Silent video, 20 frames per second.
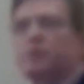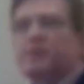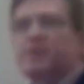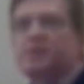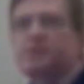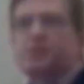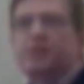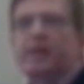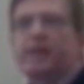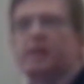to
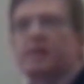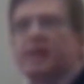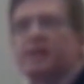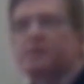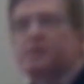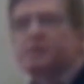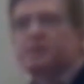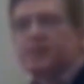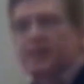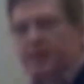initiate
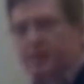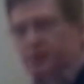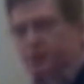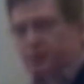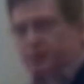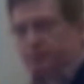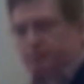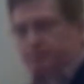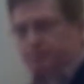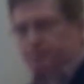
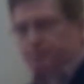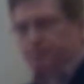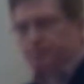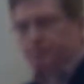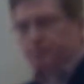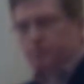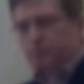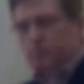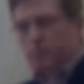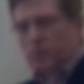legislation.
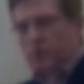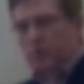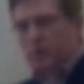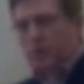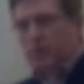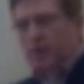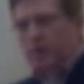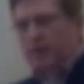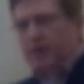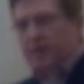
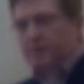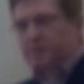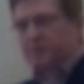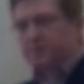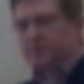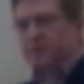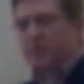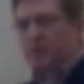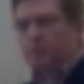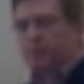And
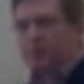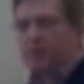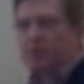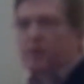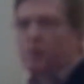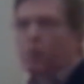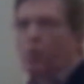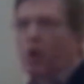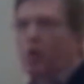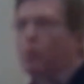
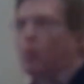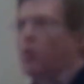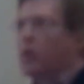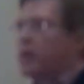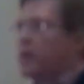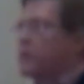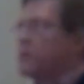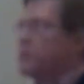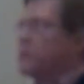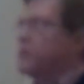disturbingly, one
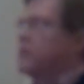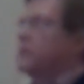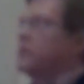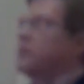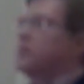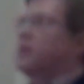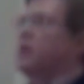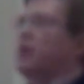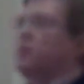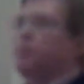where,
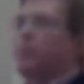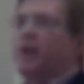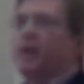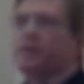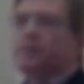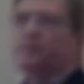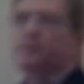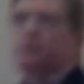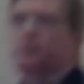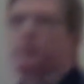going
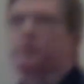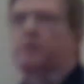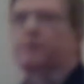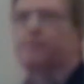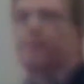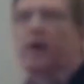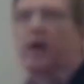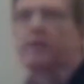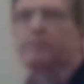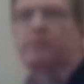back
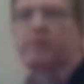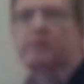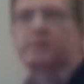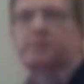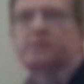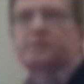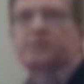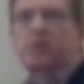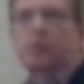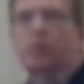25
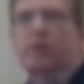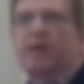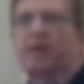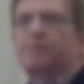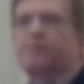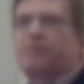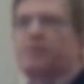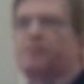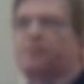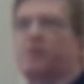years or so, we
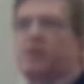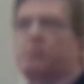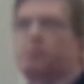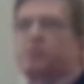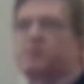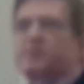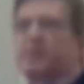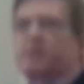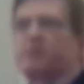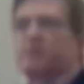had
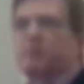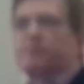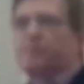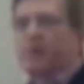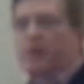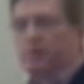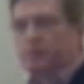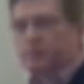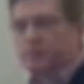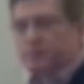15% of the
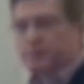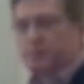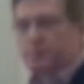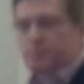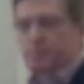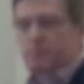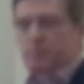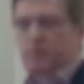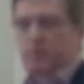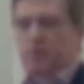votes.
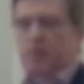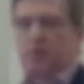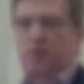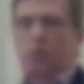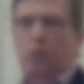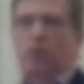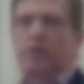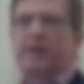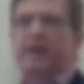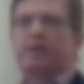
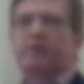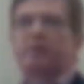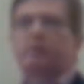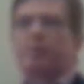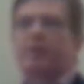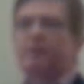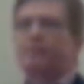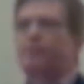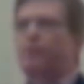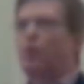We now have
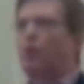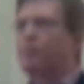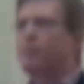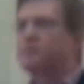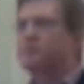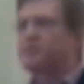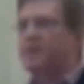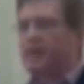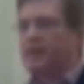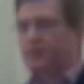about
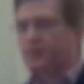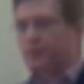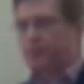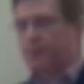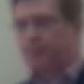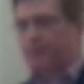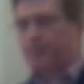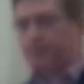4%.